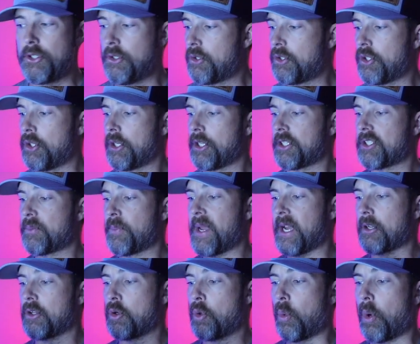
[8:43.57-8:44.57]
You should
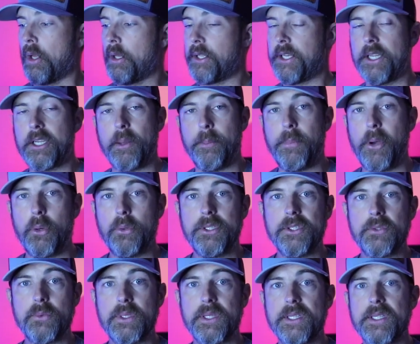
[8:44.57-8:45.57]
expect quality
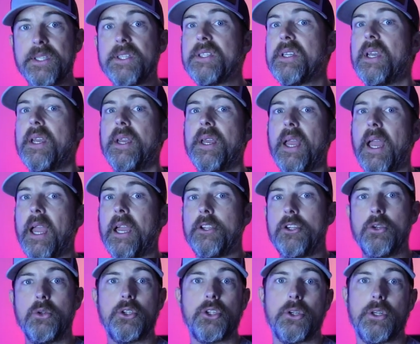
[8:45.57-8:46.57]
components with this, and
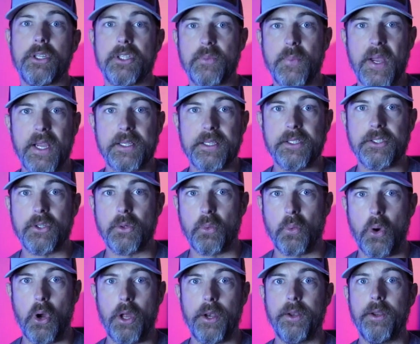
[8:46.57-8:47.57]
you should expect it to
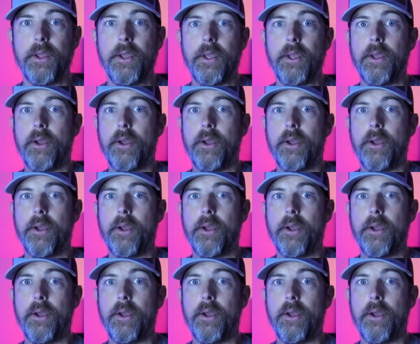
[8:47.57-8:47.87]
run